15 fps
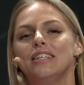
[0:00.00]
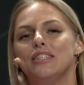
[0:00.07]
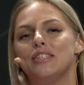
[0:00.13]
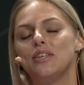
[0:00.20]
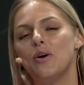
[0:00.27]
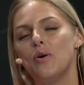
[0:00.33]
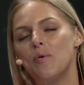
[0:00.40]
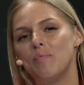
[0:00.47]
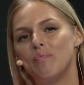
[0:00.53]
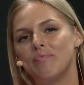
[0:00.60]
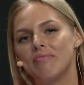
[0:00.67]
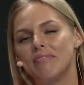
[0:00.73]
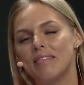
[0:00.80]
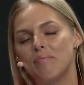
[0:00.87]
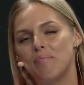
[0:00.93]
So
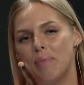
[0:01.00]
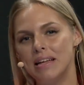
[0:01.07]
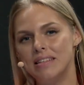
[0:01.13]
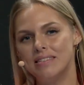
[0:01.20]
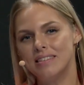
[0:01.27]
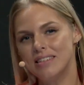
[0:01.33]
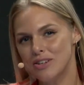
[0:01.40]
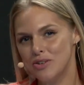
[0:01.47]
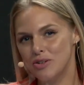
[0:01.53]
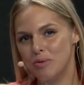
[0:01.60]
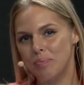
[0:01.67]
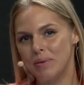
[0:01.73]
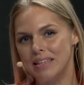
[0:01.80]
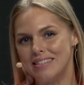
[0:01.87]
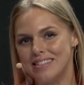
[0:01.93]
Betsson
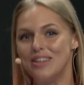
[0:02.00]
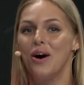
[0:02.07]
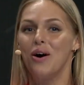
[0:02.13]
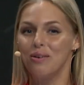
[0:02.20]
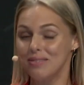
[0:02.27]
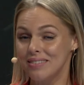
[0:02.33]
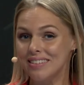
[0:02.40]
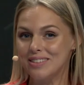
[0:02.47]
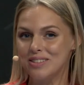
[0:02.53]
Group is known